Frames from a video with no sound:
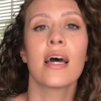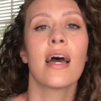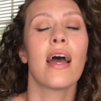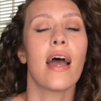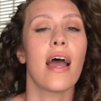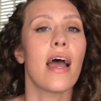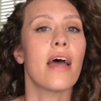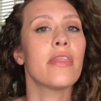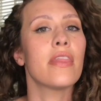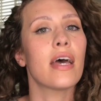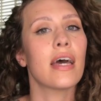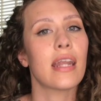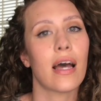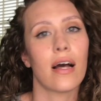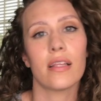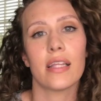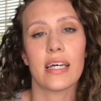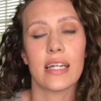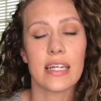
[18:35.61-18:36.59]
And then I'll
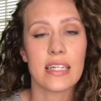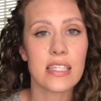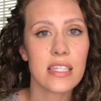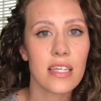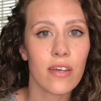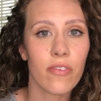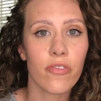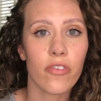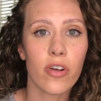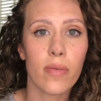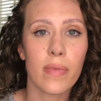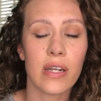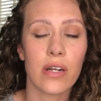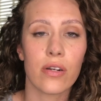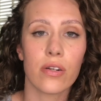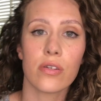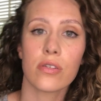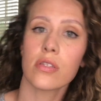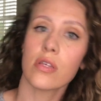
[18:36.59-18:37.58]
let it sit for a minute
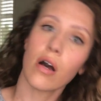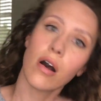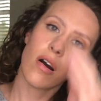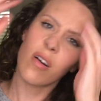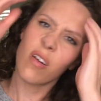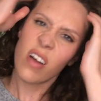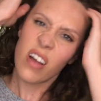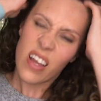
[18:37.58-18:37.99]
or so,